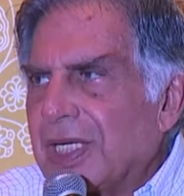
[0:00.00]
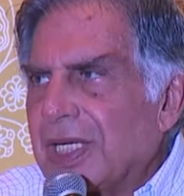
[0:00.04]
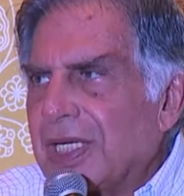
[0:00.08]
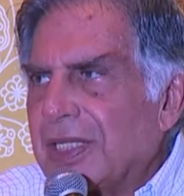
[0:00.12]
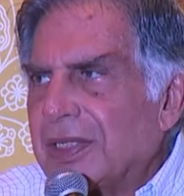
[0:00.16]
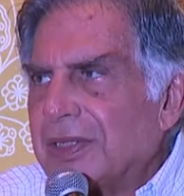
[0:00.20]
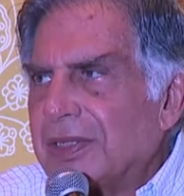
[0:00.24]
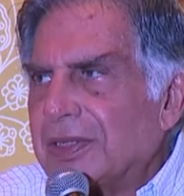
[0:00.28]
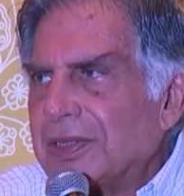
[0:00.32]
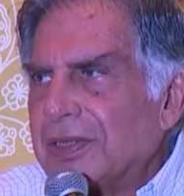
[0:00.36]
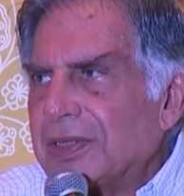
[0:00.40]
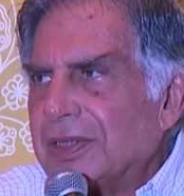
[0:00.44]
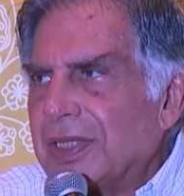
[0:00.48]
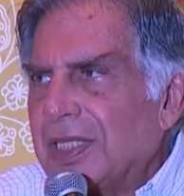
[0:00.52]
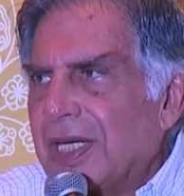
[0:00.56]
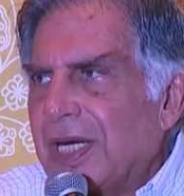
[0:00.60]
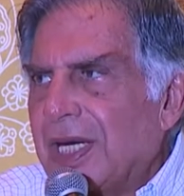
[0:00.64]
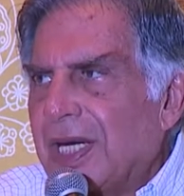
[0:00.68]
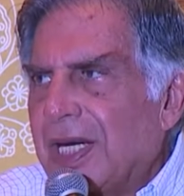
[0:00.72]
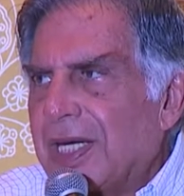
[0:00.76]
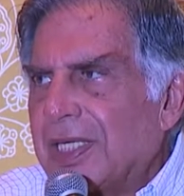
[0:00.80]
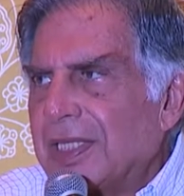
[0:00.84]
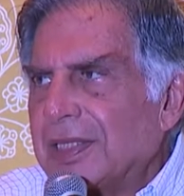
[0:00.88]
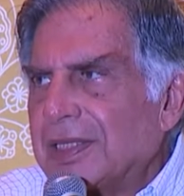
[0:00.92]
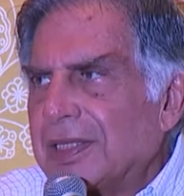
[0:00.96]
how
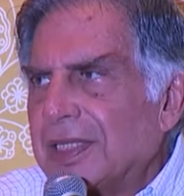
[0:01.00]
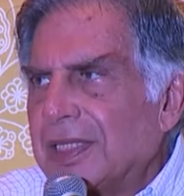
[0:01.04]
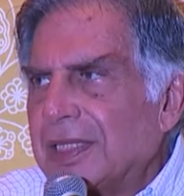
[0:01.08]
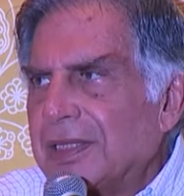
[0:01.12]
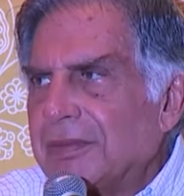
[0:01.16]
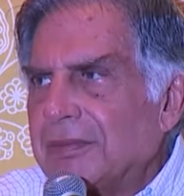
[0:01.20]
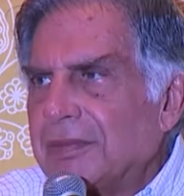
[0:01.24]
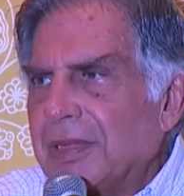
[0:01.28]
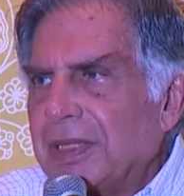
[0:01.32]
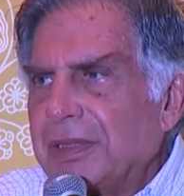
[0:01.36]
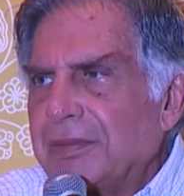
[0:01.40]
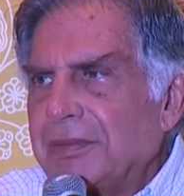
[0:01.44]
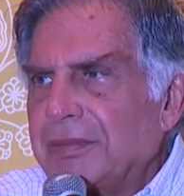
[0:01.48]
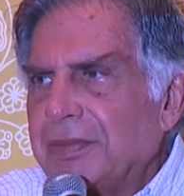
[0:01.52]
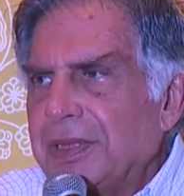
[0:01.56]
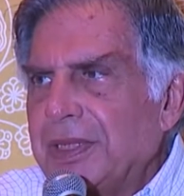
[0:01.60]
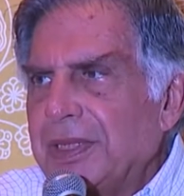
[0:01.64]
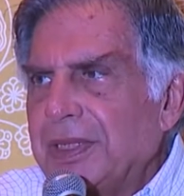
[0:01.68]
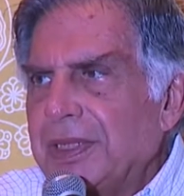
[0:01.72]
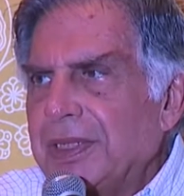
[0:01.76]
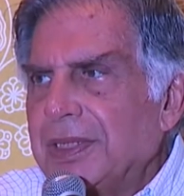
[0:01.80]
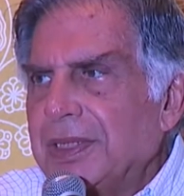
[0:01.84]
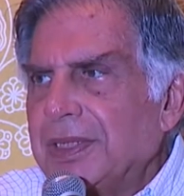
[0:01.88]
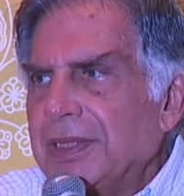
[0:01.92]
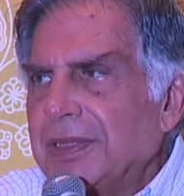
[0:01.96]
hard that might
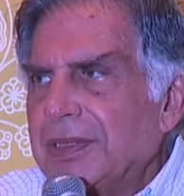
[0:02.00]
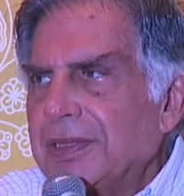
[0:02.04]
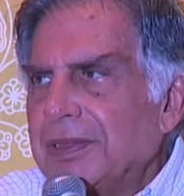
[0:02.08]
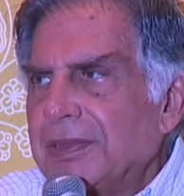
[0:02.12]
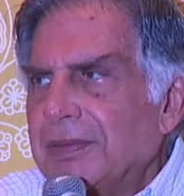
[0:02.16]
be,